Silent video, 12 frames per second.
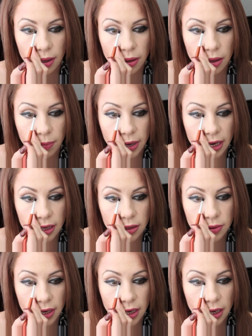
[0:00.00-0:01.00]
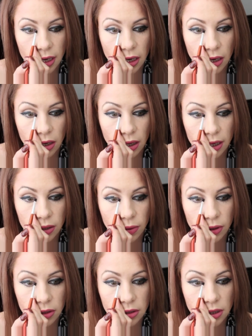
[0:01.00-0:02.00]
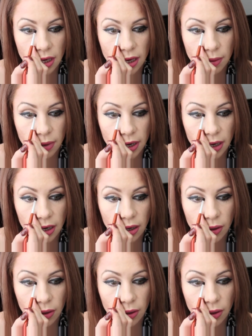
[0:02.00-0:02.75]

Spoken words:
the base right here, like towards like my